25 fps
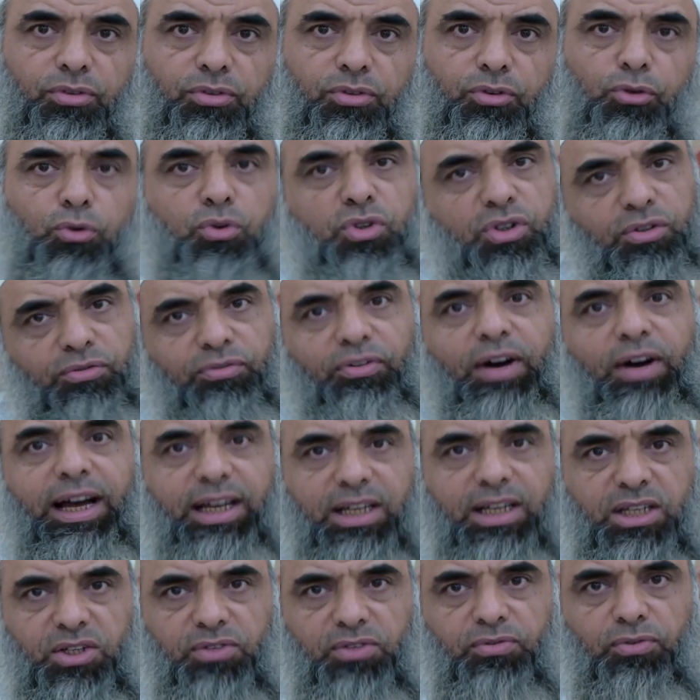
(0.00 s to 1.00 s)
to
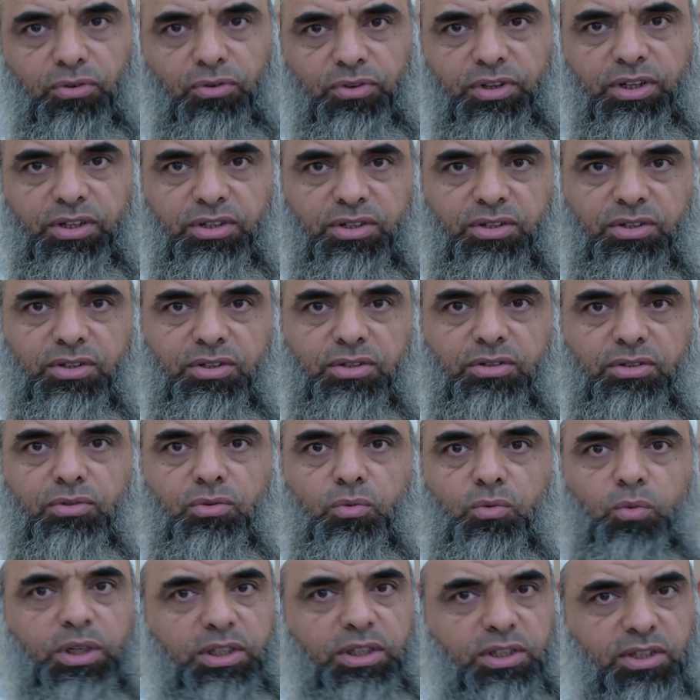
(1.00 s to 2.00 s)
suffice for this?
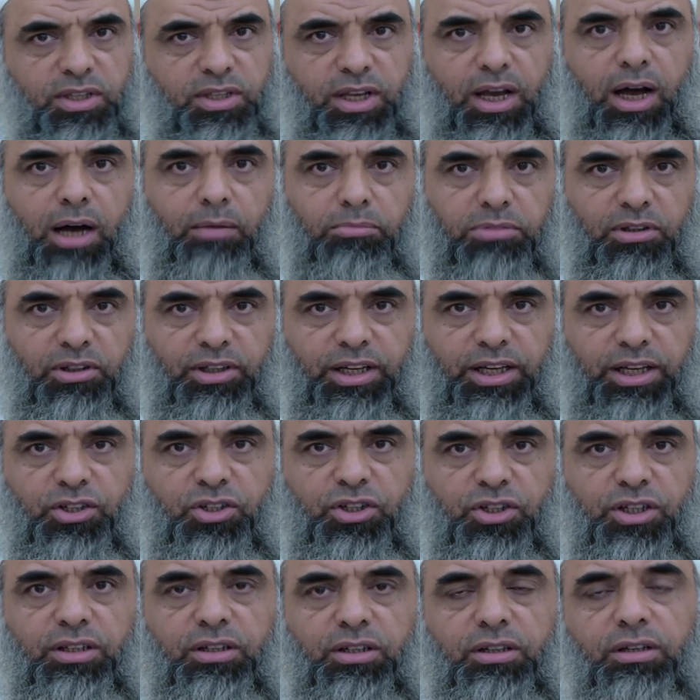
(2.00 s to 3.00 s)
What's the
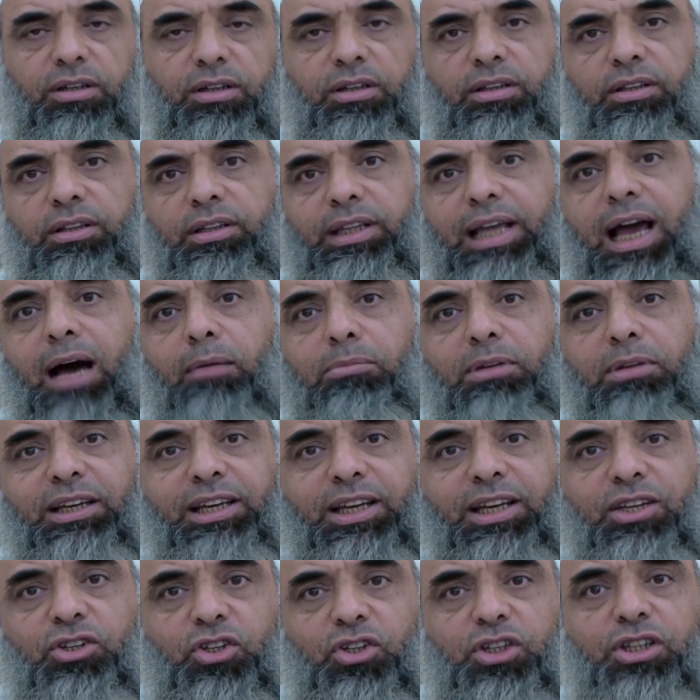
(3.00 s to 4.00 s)
obligation? The
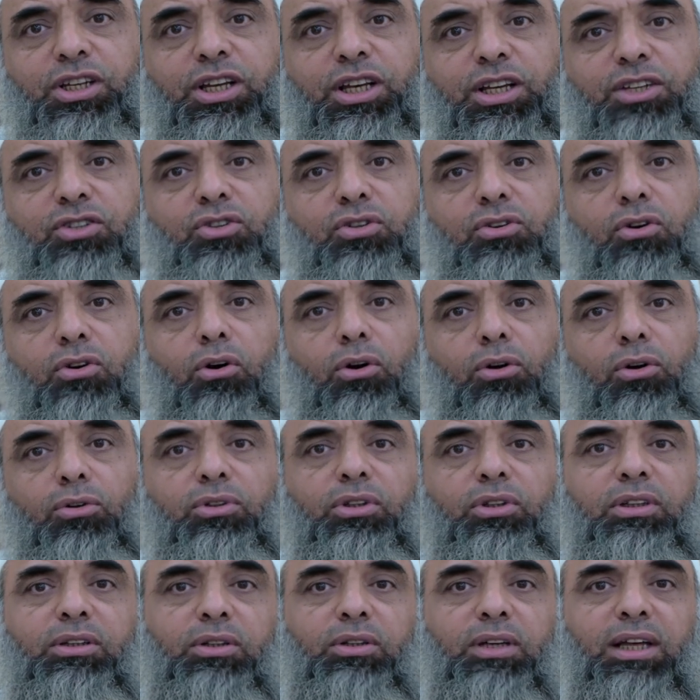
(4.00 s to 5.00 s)
obligation is
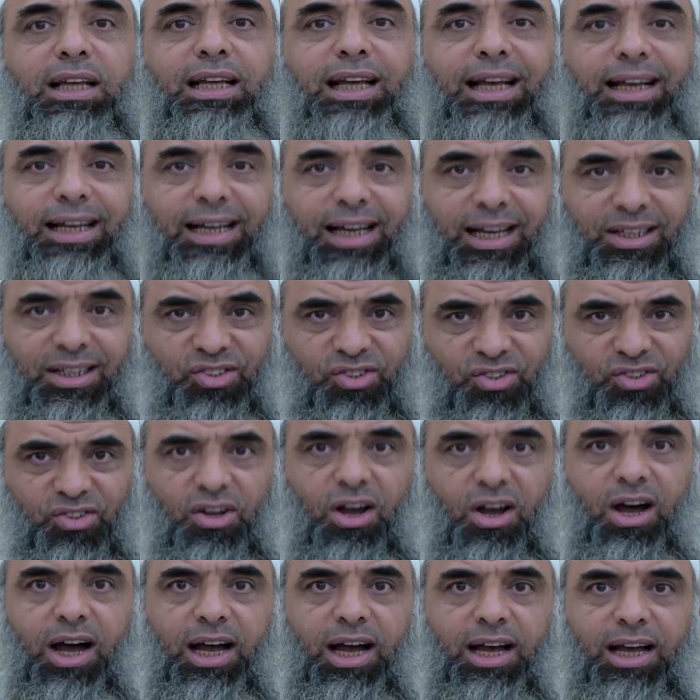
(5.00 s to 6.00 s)
called a
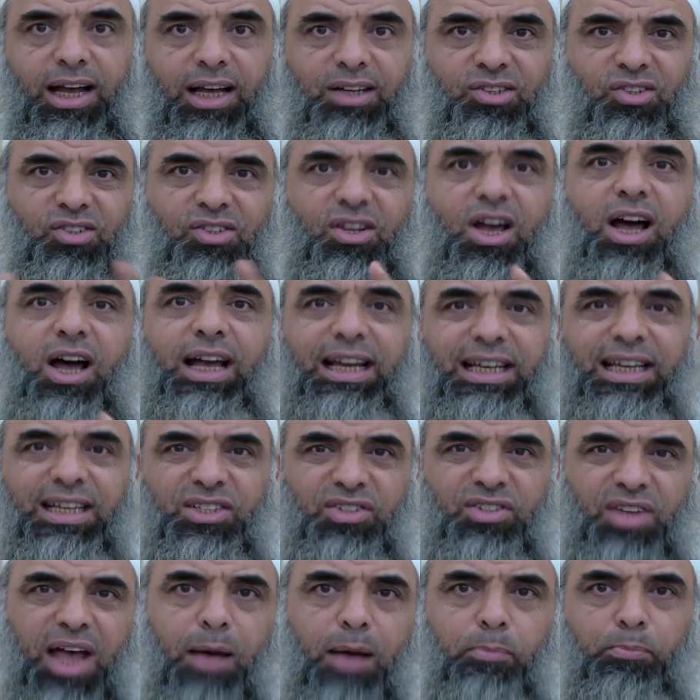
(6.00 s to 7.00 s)
sa'. A sa'
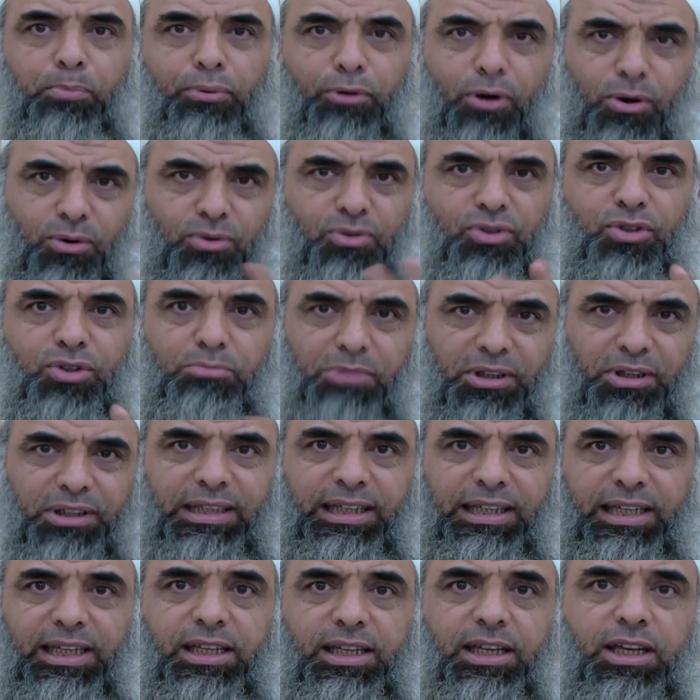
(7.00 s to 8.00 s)
is
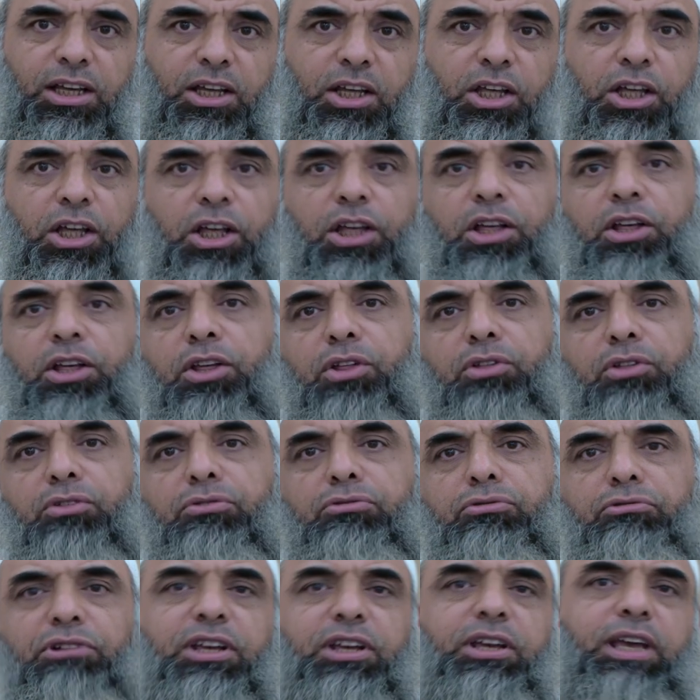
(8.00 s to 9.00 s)
approximately
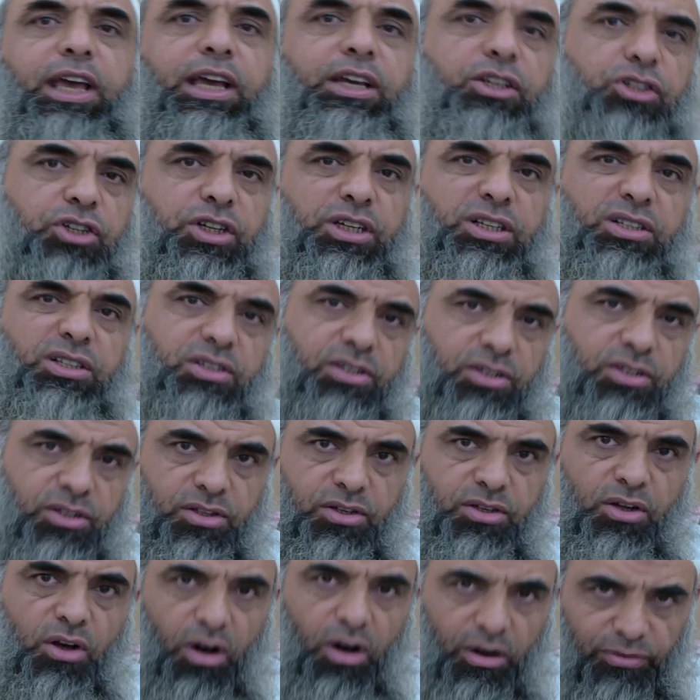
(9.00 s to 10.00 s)
3
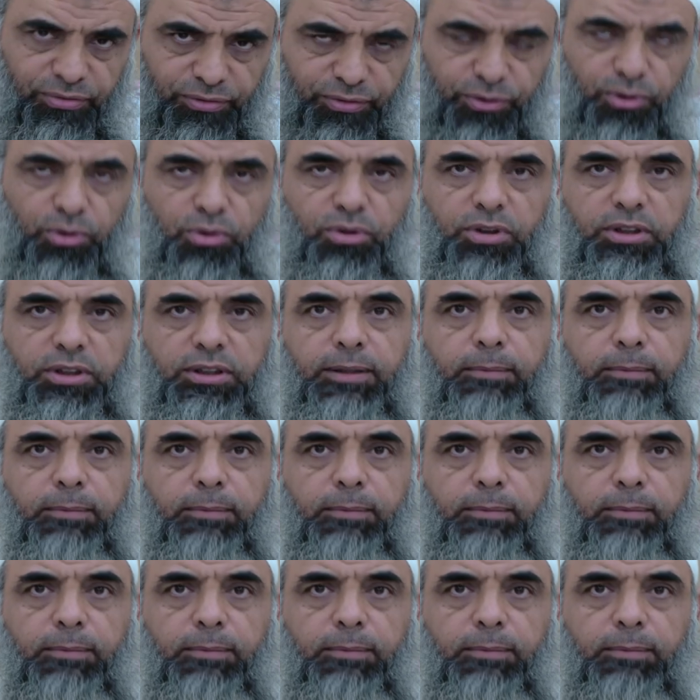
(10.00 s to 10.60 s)
kgs of food.